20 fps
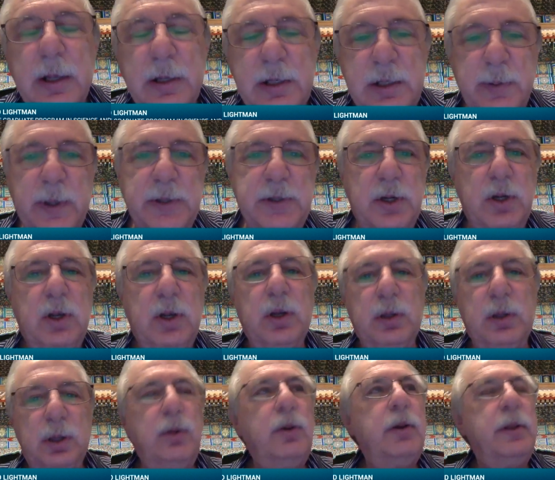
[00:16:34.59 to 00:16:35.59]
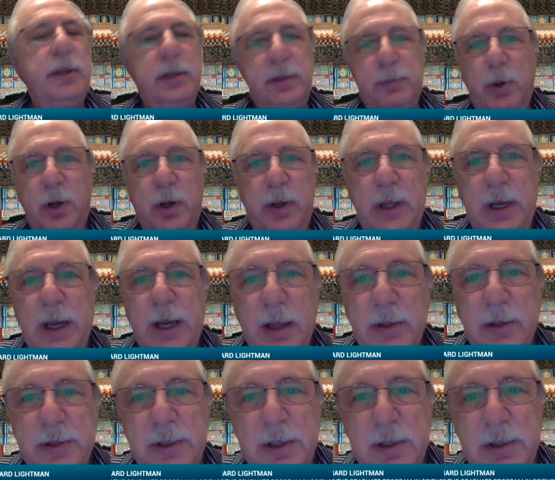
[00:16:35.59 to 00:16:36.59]
Spencer concluded this part of the
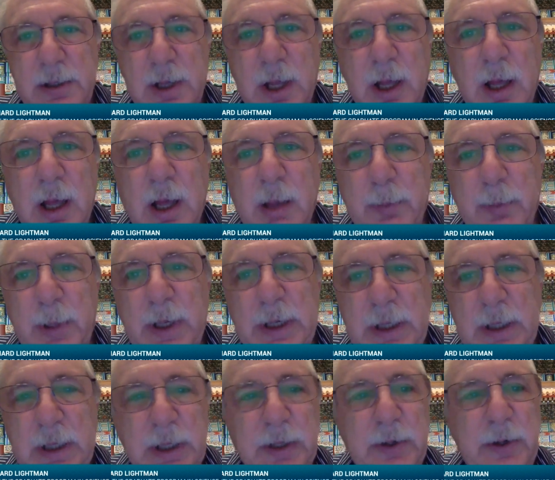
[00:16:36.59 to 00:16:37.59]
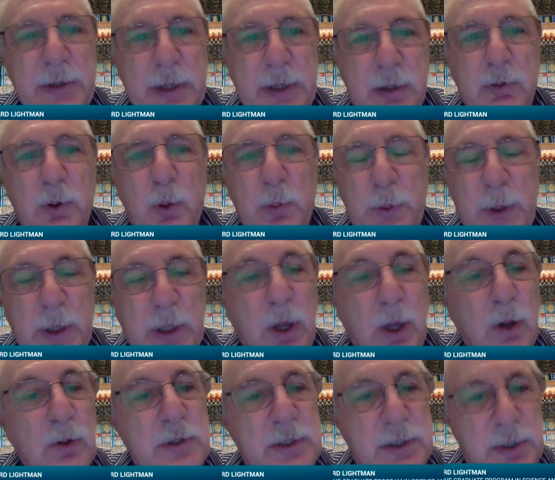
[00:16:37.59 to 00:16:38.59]
analysis by declaring that, quote, the
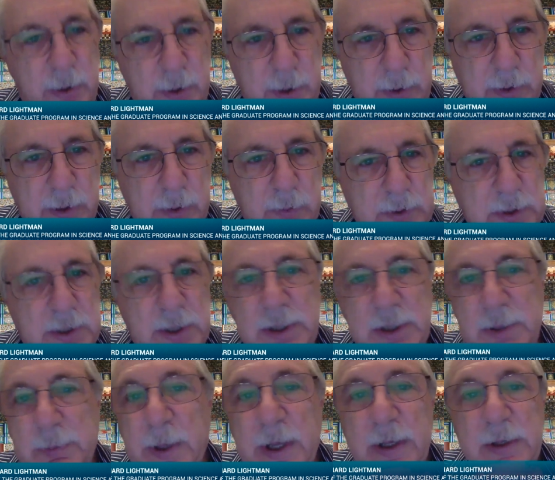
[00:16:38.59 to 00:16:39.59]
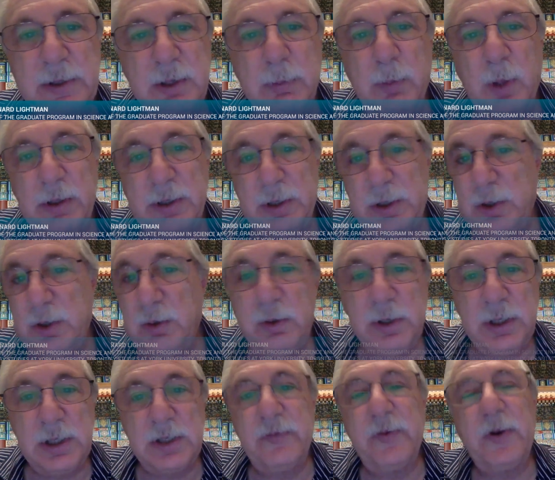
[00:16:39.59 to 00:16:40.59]
ghost theory, which explains the
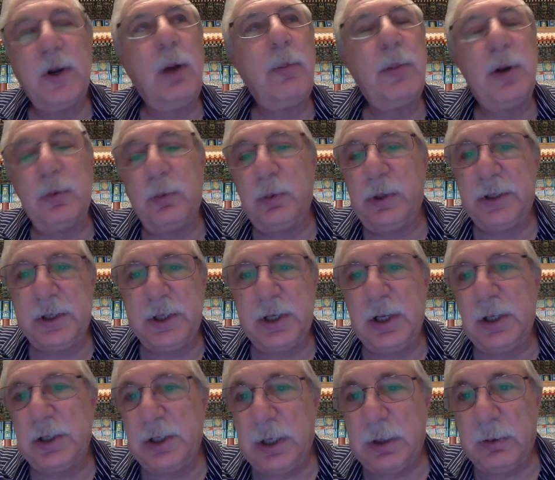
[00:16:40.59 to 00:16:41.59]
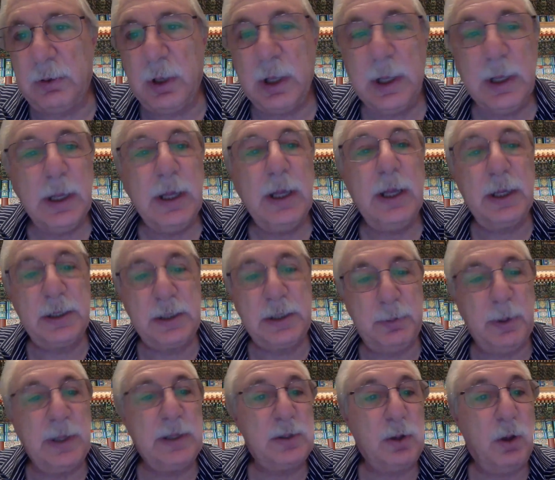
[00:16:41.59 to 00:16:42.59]
multitudinous phenomena of religion in general,
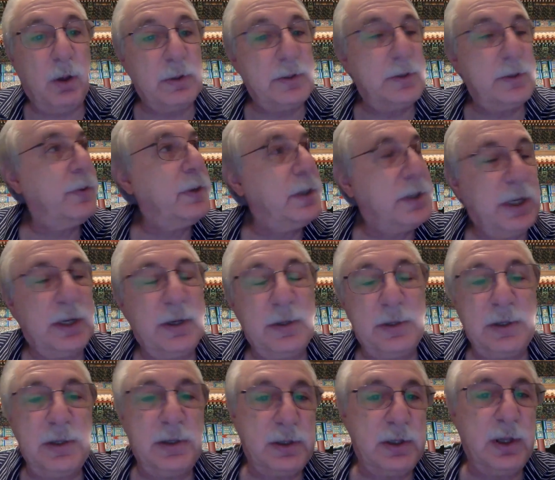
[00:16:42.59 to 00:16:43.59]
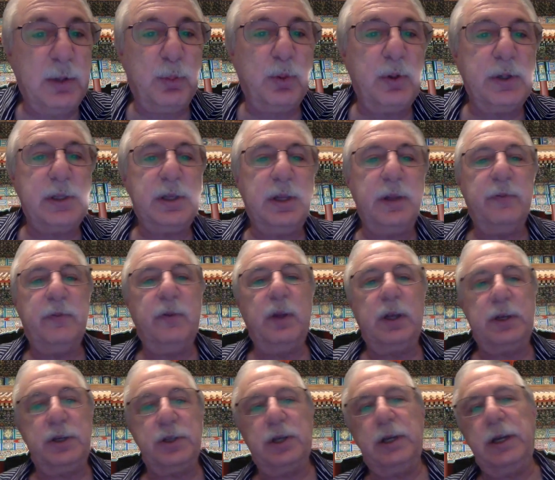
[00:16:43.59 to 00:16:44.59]
explains also the genesis of the priestly
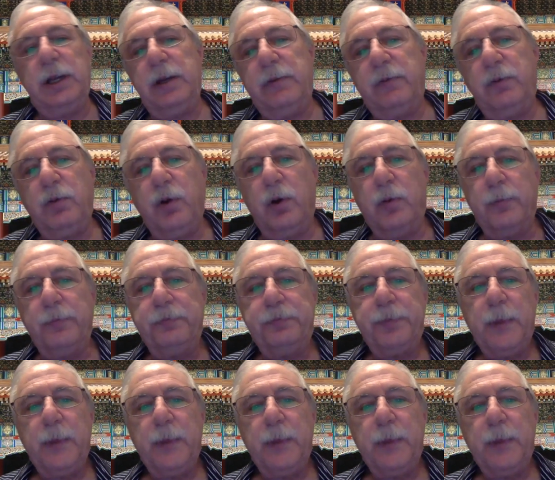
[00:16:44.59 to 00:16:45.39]
function, quote.